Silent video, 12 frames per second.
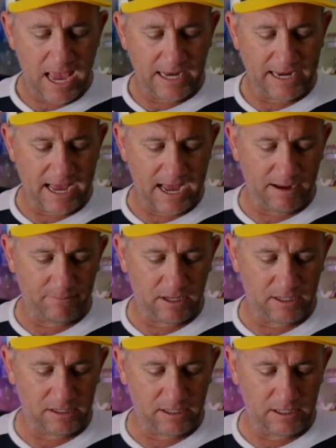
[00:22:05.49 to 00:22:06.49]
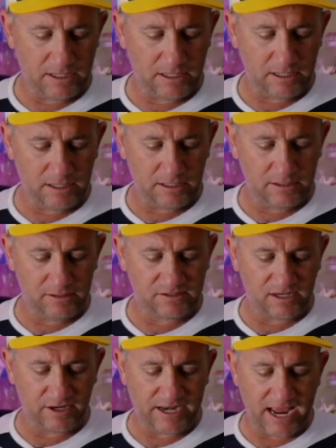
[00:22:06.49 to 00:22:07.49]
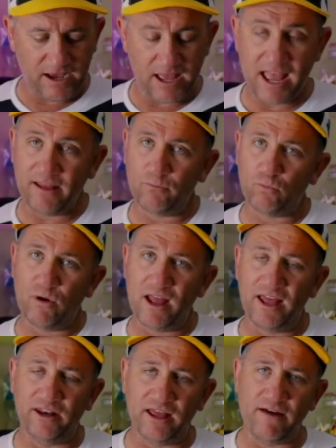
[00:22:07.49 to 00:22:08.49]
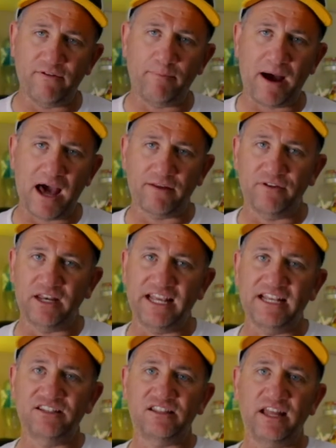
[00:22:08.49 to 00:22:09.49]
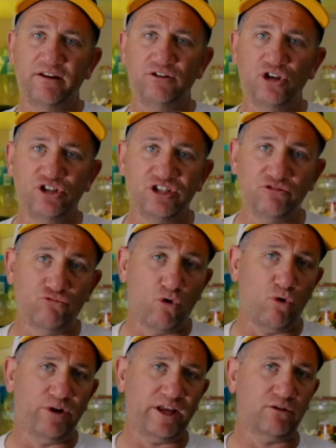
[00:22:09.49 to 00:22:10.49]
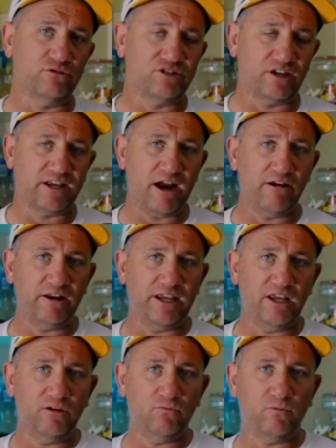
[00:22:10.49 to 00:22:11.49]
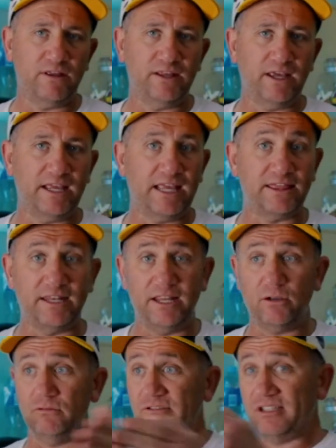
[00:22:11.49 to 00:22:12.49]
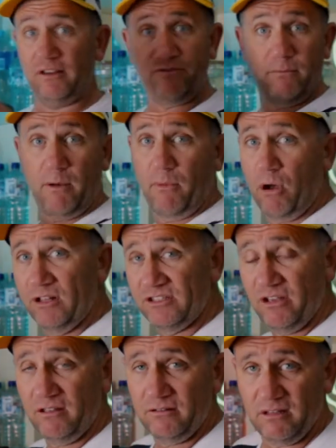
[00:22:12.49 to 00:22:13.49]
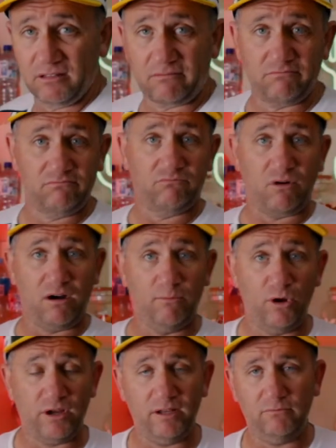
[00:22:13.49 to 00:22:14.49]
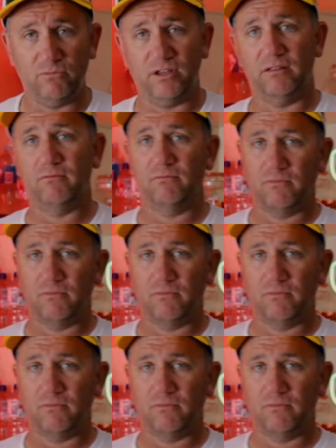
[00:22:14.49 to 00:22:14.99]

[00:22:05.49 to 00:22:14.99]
So now, and the other part of it is they're using raw nickel. So currently, when they get the nickel, say from a mine site, like where I'm working, we